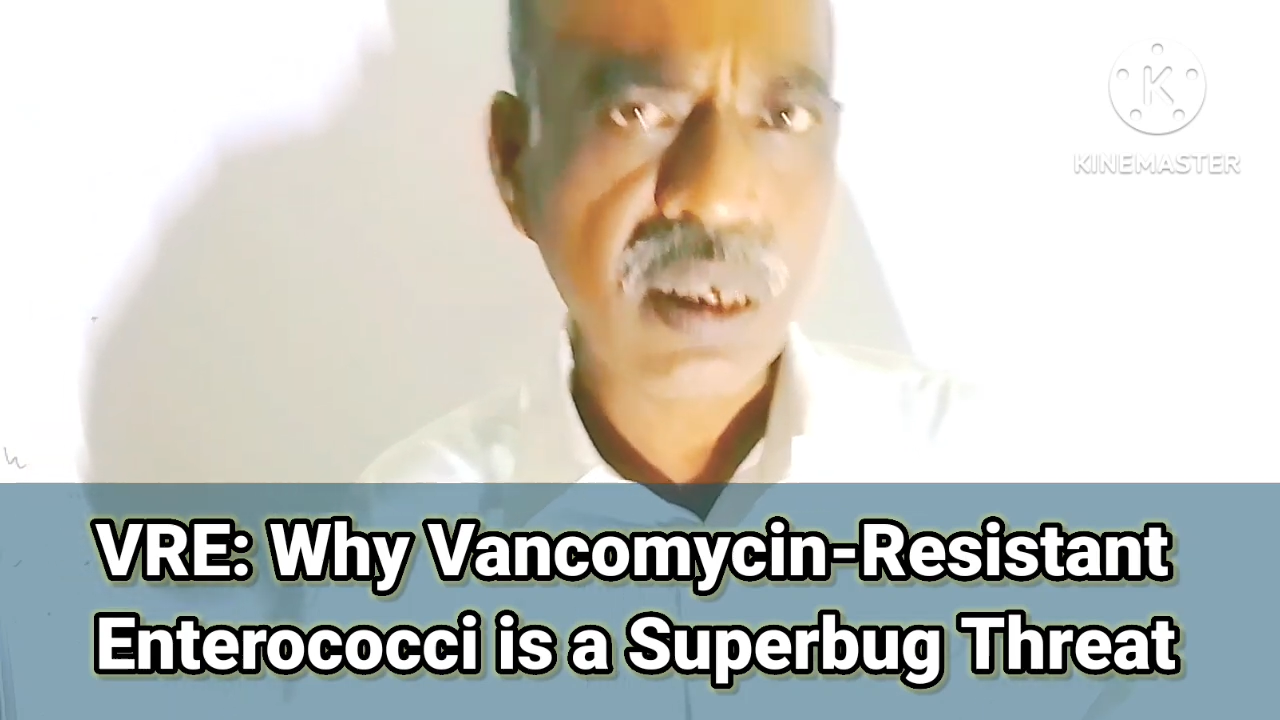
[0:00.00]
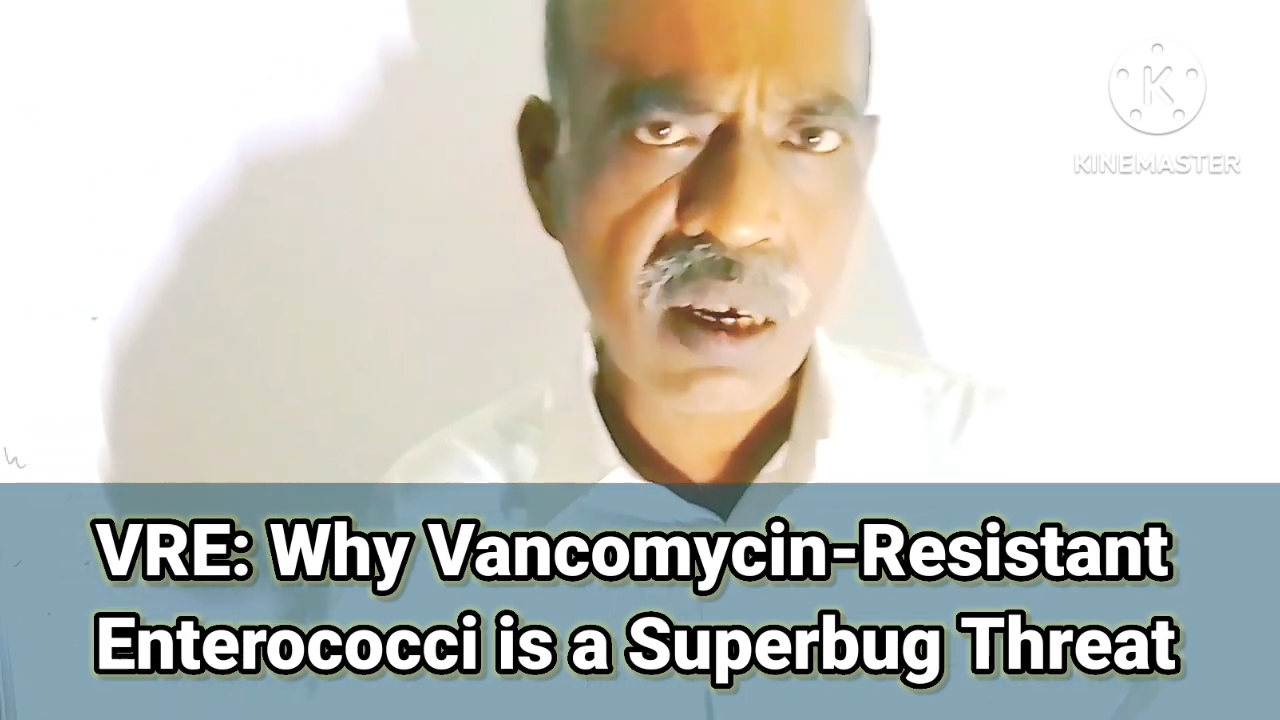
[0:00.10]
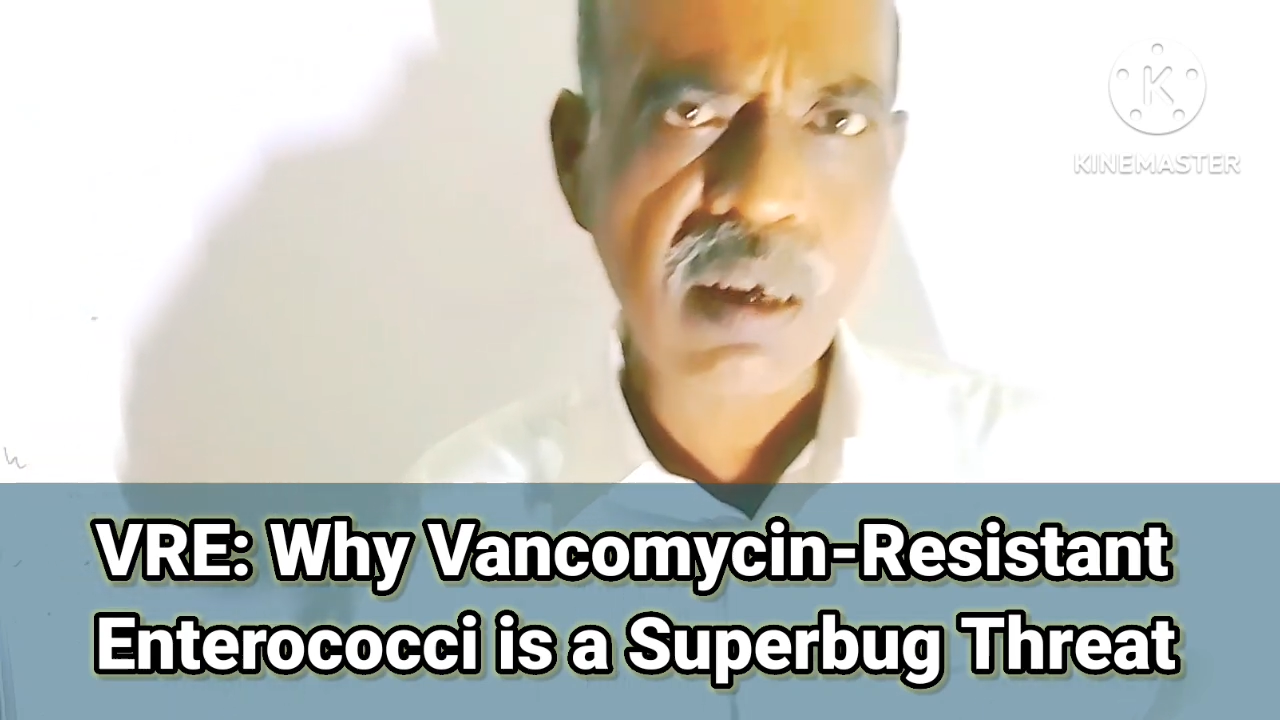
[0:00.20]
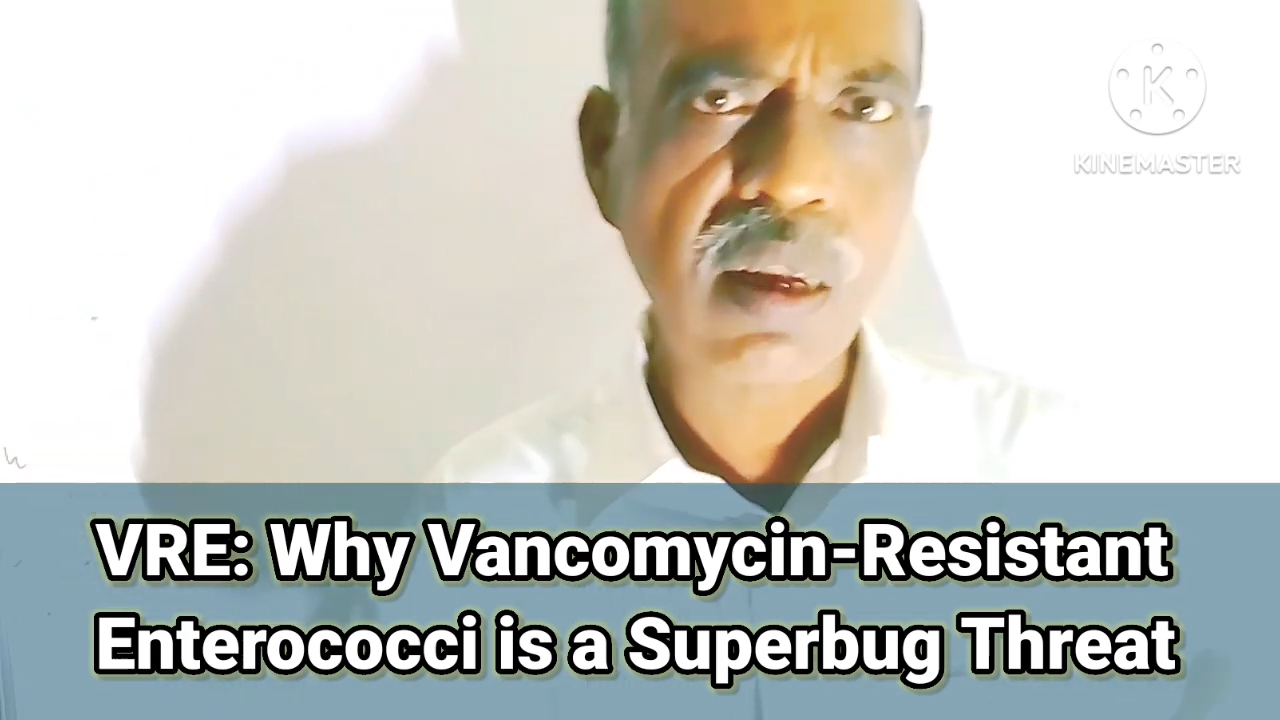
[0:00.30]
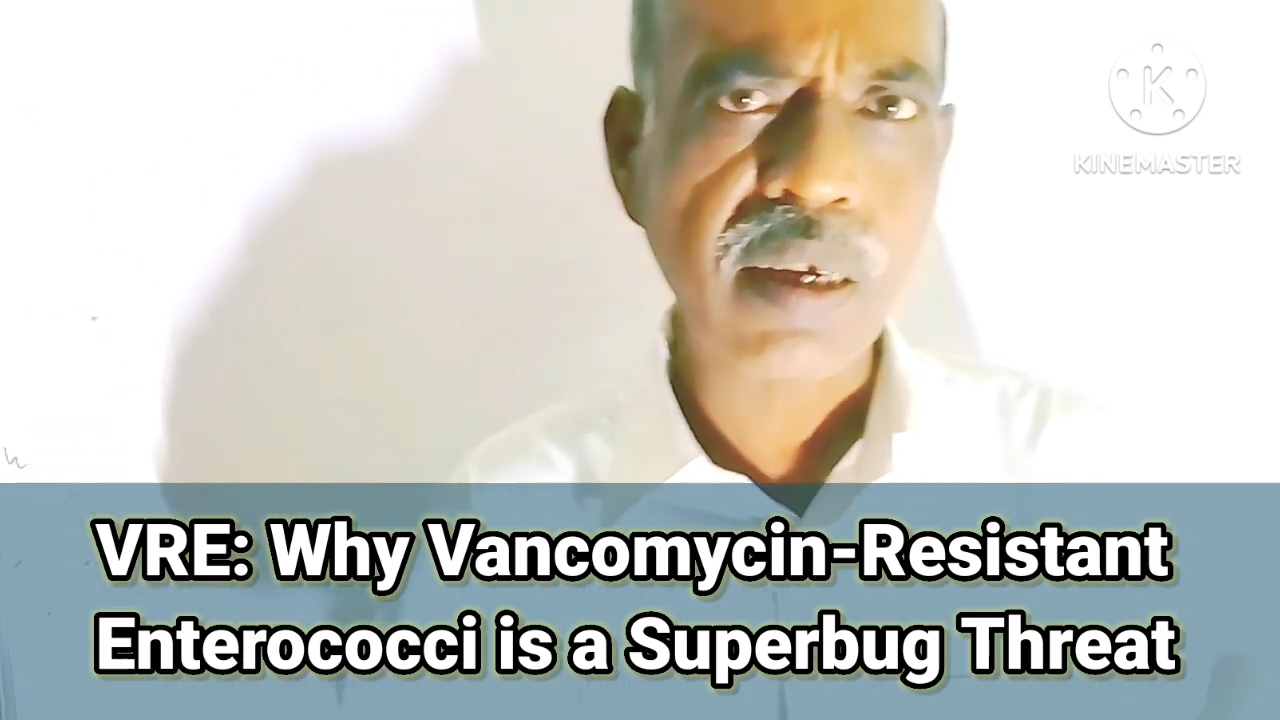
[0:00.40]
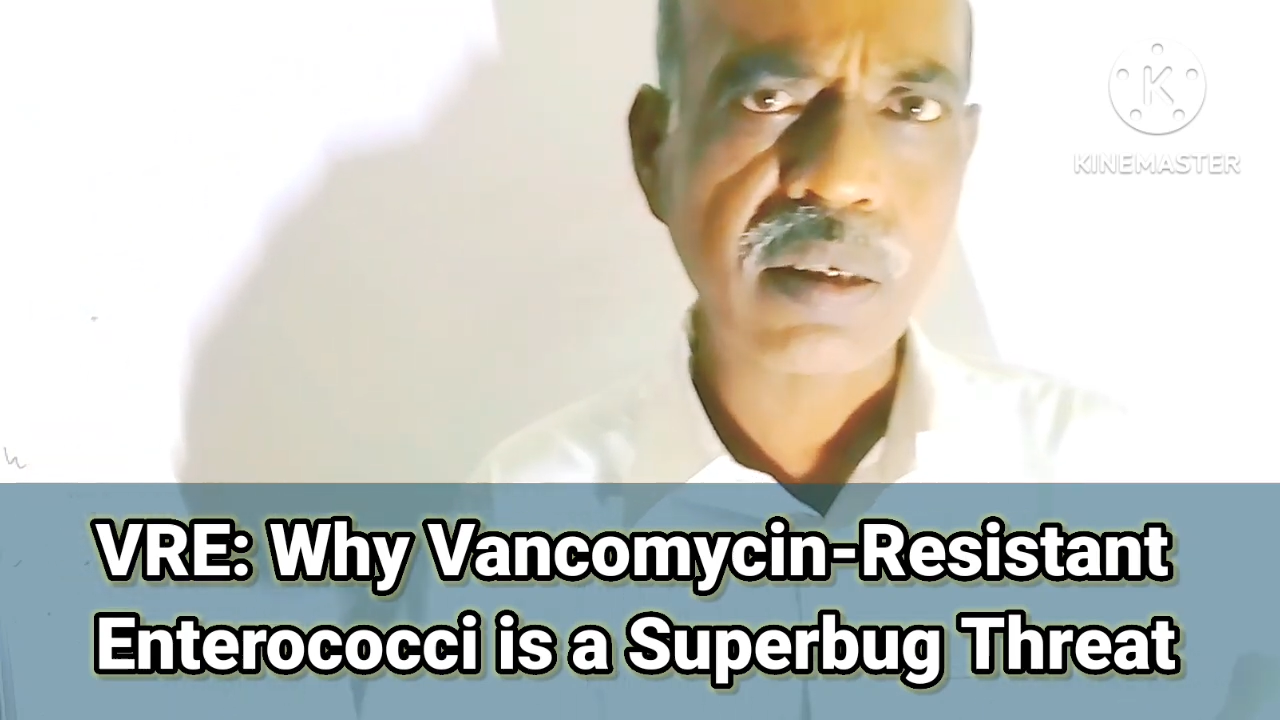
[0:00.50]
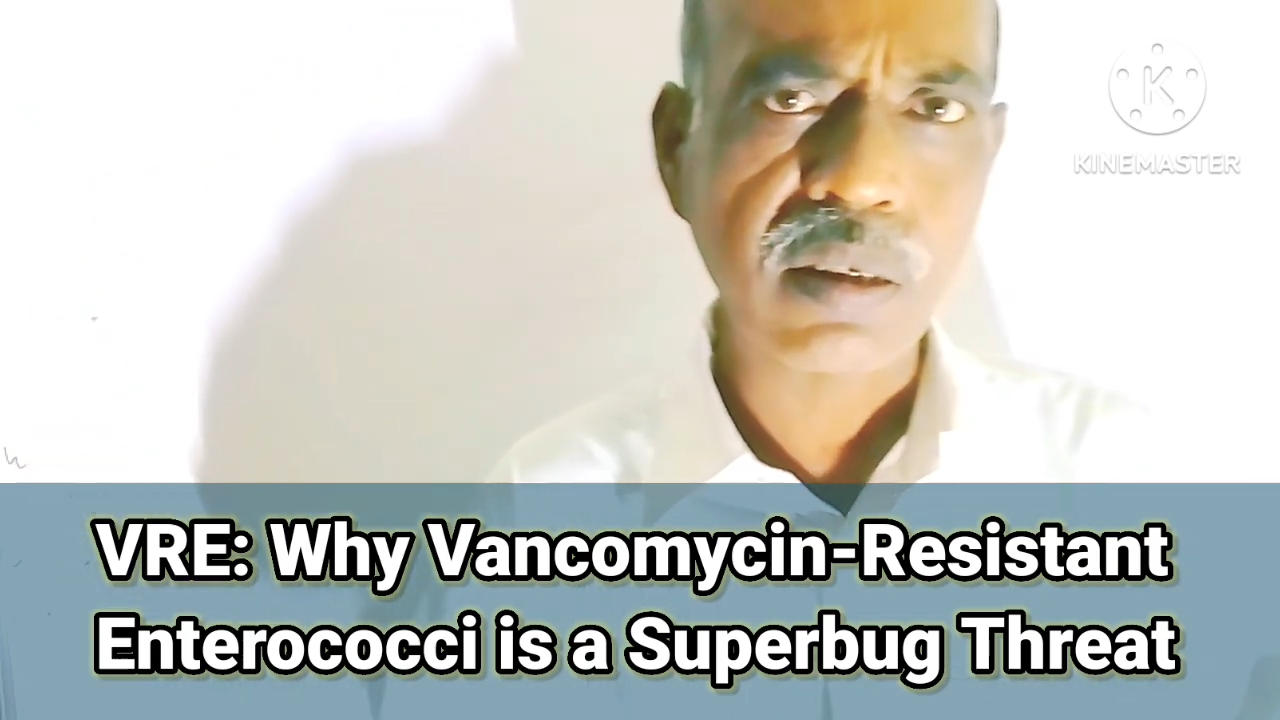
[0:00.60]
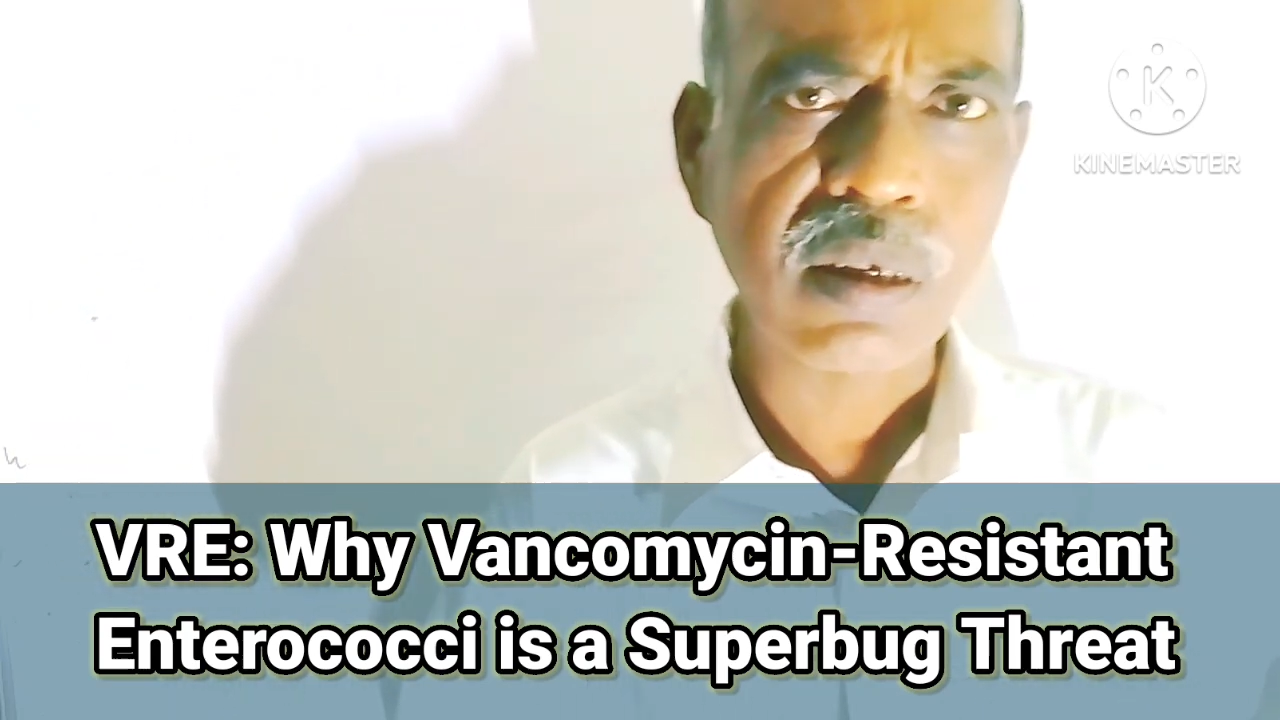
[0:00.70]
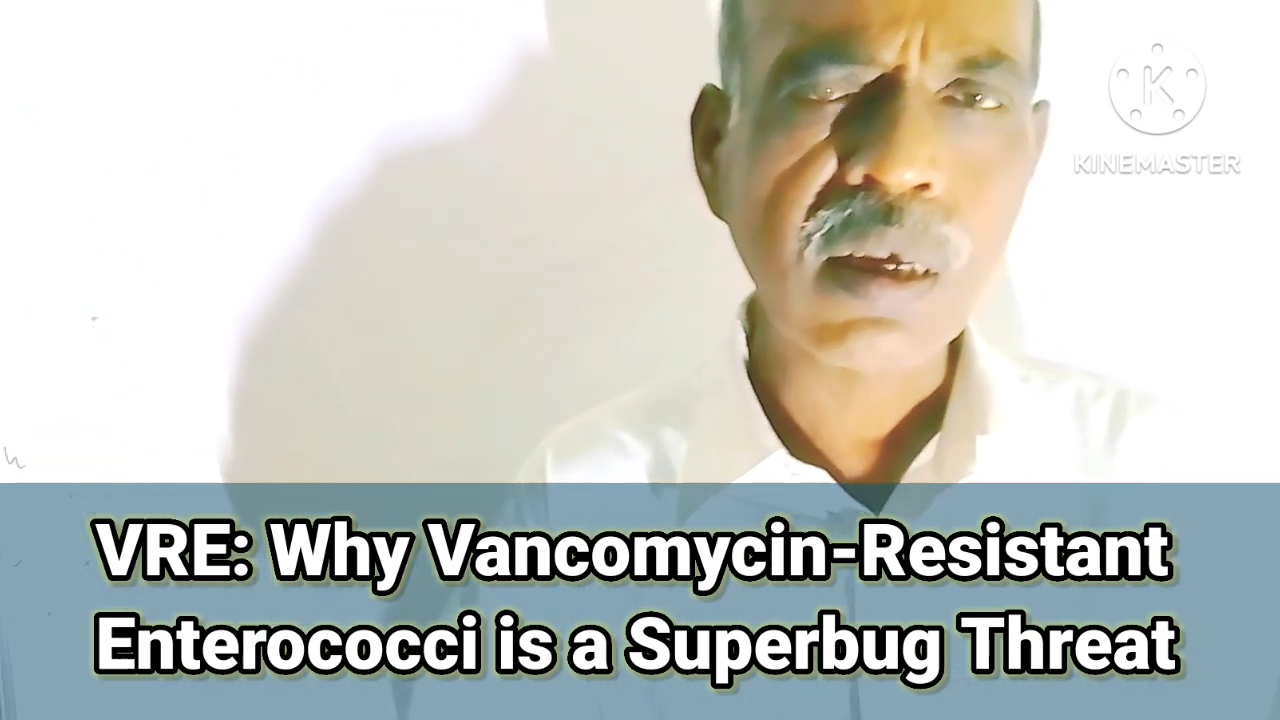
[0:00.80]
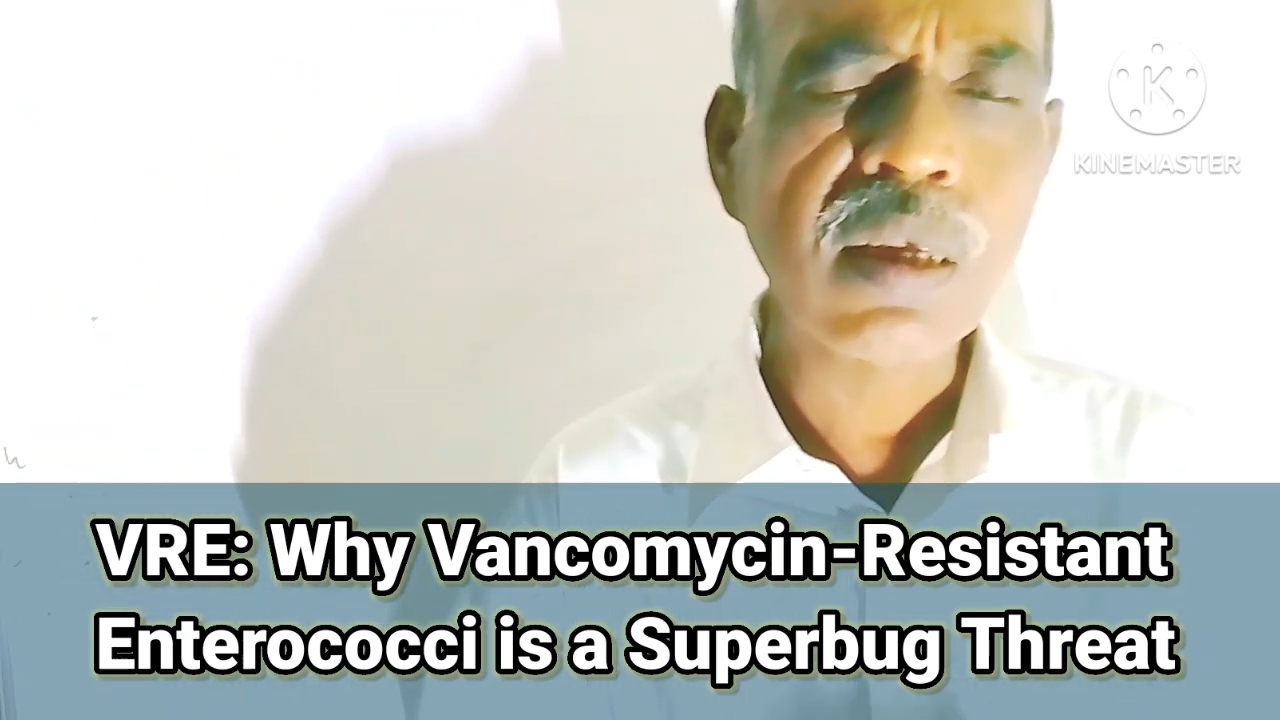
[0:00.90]
inner
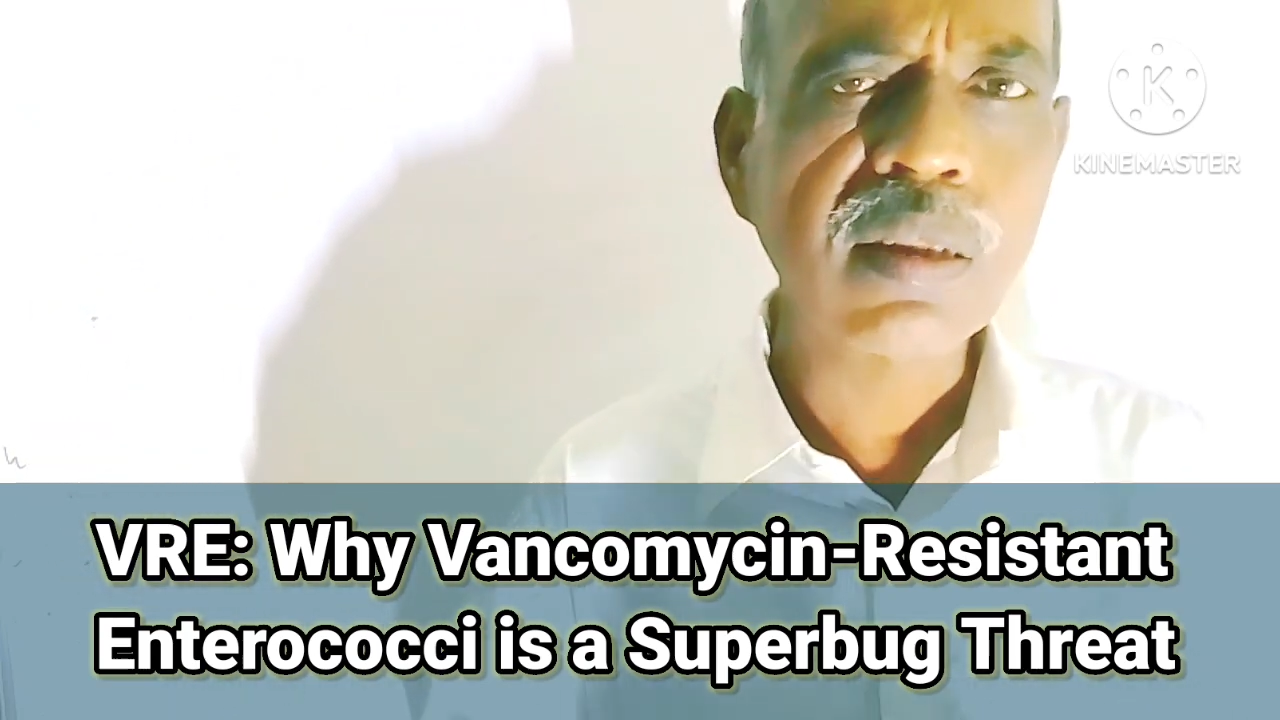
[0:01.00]
lining,